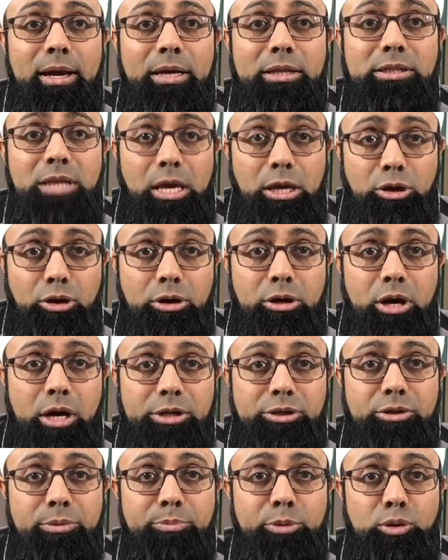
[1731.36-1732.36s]
take your
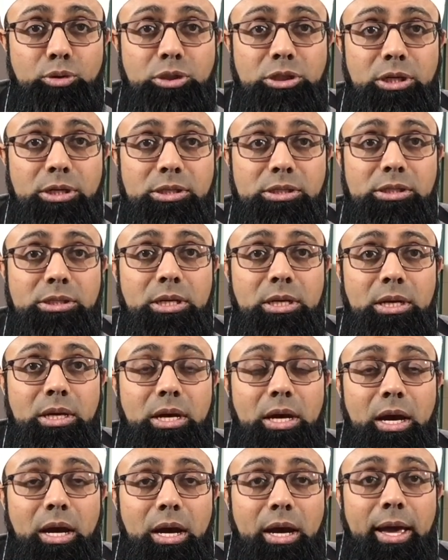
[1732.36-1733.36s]
contributions
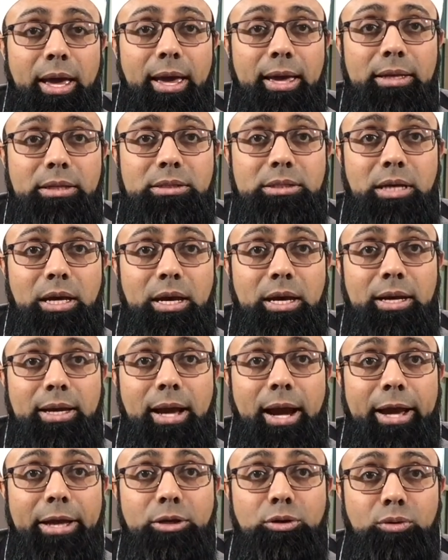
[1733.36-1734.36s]
uh, and uh,
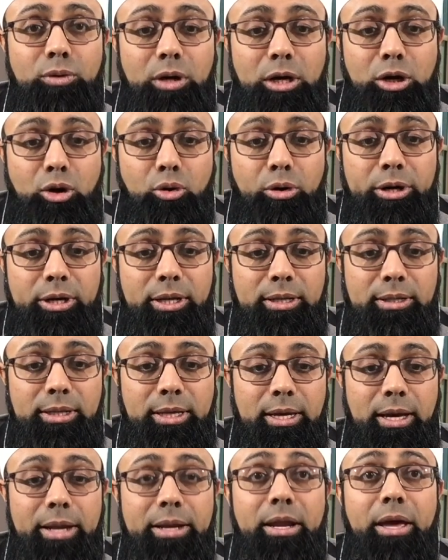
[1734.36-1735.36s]
guide you
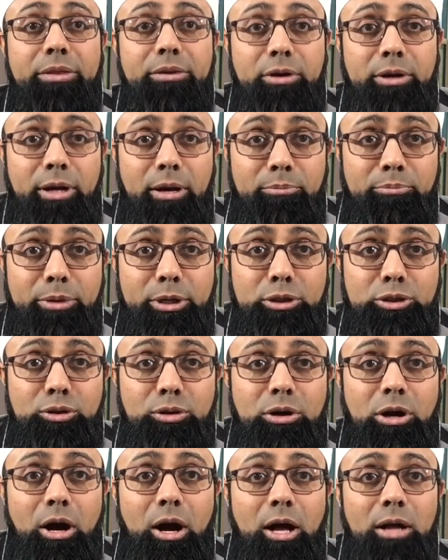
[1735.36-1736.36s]
accordingly. Another number to
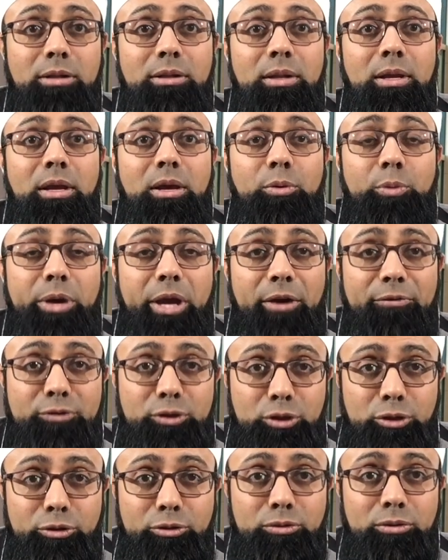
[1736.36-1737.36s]
call, we
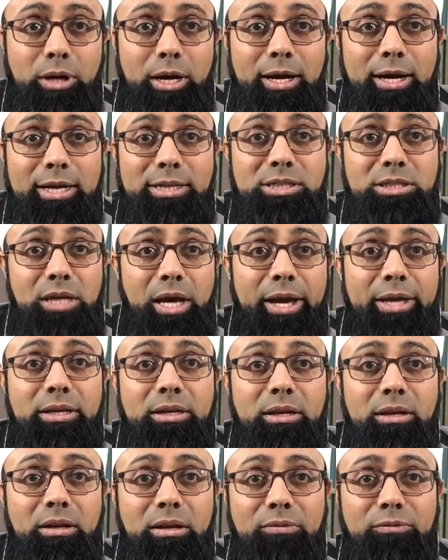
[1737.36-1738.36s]
have two uh,
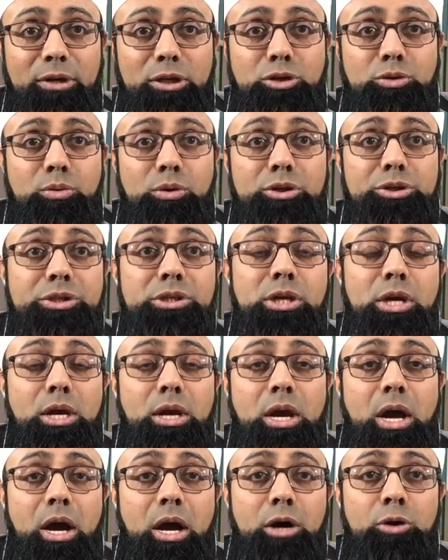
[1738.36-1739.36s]
assigned individuals
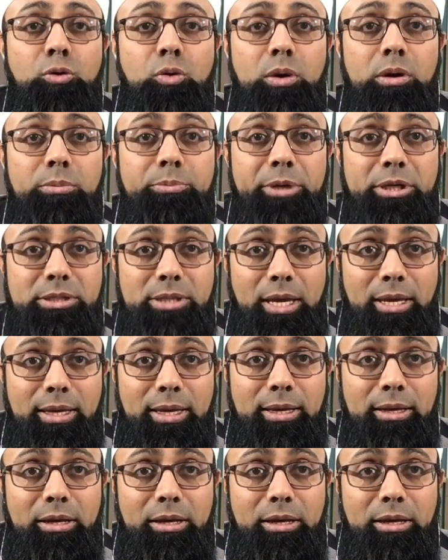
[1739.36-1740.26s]
uh, who will be taking